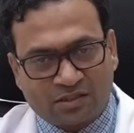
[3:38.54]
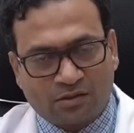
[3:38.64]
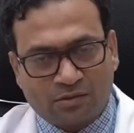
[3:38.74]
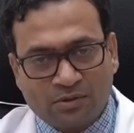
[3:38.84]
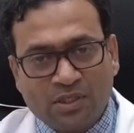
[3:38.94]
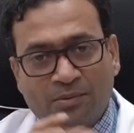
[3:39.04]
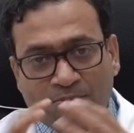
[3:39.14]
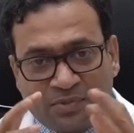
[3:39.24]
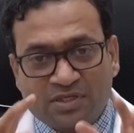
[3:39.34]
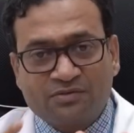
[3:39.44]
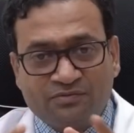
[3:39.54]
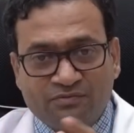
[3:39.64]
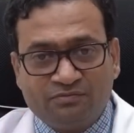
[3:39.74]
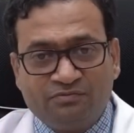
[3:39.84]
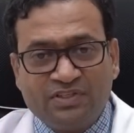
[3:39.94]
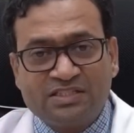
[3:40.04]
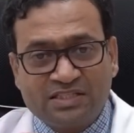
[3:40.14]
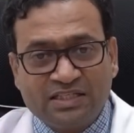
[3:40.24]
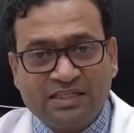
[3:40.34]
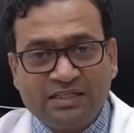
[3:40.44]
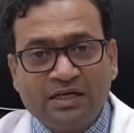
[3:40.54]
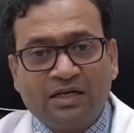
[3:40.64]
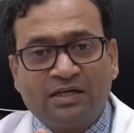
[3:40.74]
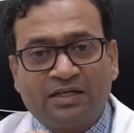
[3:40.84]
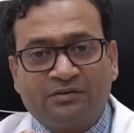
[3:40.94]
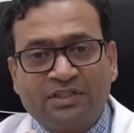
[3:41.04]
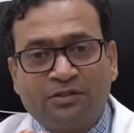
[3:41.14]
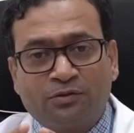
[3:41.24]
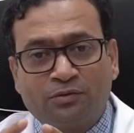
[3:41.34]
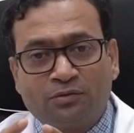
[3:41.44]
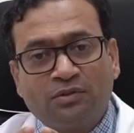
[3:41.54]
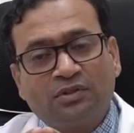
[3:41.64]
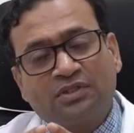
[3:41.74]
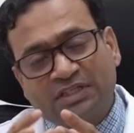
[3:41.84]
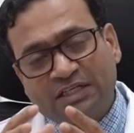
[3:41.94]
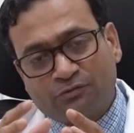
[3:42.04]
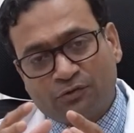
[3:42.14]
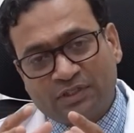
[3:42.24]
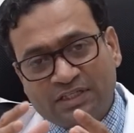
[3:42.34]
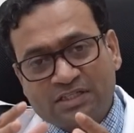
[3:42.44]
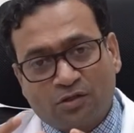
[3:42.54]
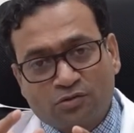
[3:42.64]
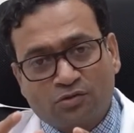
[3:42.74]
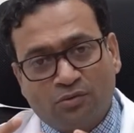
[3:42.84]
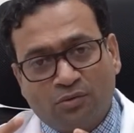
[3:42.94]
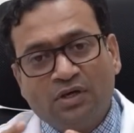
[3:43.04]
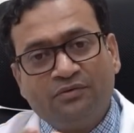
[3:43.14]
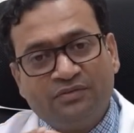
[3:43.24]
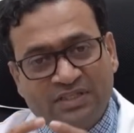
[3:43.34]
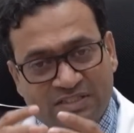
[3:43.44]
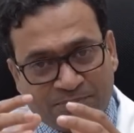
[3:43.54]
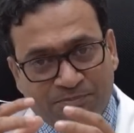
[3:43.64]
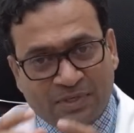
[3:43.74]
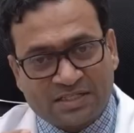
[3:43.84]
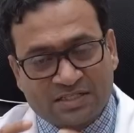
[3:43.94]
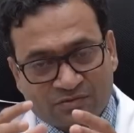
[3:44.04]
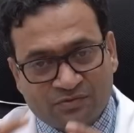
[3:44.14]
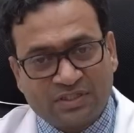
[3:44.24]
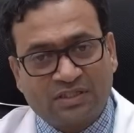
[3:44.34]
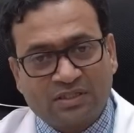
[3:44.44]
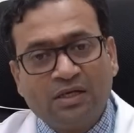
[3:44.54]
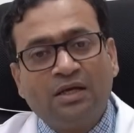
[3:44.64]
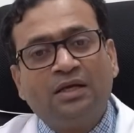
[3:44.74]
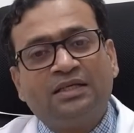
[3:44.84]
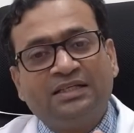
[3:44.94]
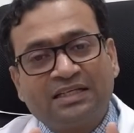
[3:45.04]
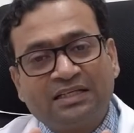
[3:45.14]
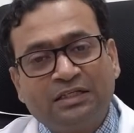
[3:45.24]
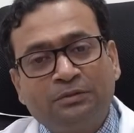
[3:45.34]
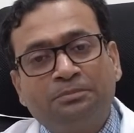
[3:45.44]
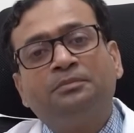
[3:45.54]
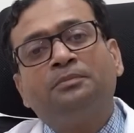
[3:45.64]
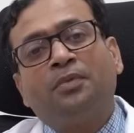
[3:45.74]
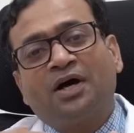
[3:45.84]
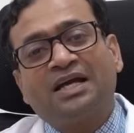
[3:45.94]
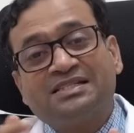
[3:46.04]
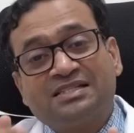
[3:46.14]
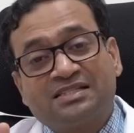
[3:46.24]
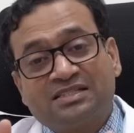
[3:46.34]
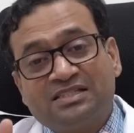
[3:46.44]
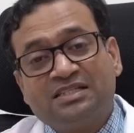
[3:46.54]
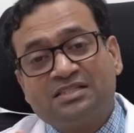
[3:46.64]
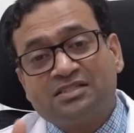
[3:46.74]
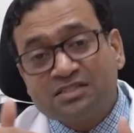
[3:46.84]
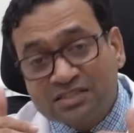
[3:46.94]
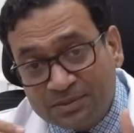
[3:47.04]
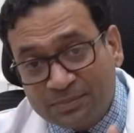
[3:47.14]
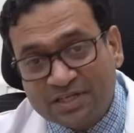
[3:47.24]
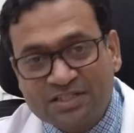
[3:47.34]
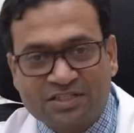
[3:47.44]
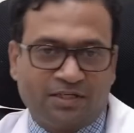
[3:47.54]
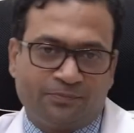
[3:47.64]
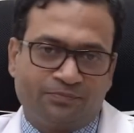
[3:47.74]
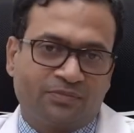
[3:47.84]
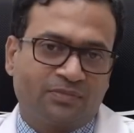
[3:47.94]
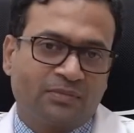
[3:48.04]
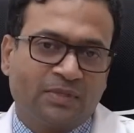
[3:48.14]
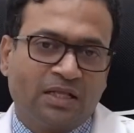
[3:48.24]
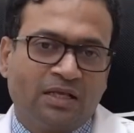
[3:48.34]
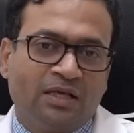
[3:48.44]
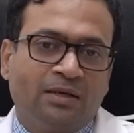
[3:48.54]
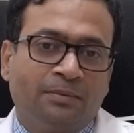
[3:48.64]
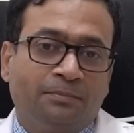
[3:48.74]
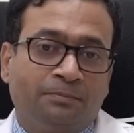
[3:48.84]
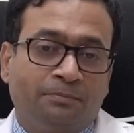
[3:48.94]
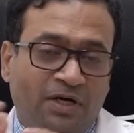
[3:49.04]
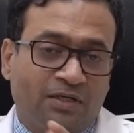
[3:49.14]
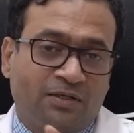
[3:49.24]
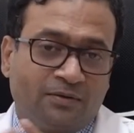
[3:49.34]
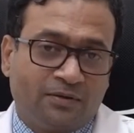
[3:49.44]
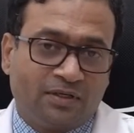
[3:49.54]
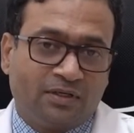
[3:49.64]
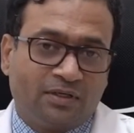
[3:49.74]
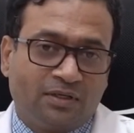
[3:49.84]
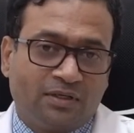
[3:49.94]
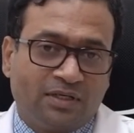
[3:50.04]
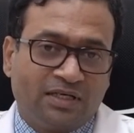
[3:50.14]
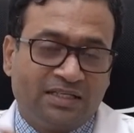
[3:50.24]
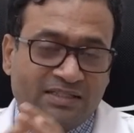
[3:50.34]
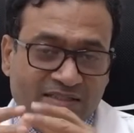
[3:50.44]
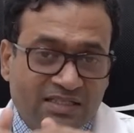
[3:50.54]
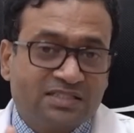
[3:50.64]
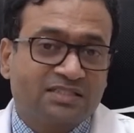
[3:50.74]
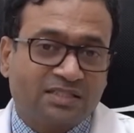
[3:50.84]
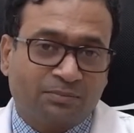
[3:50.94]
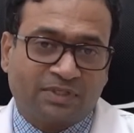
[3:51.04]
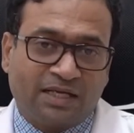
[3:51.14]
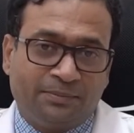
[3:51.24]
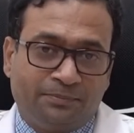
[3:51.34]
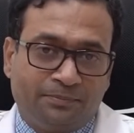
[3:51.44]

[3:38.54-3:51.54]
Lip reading: on. But we see like within 3 or 4 years also, we see patients with early Parkinson's disease dementia. But in this subtype,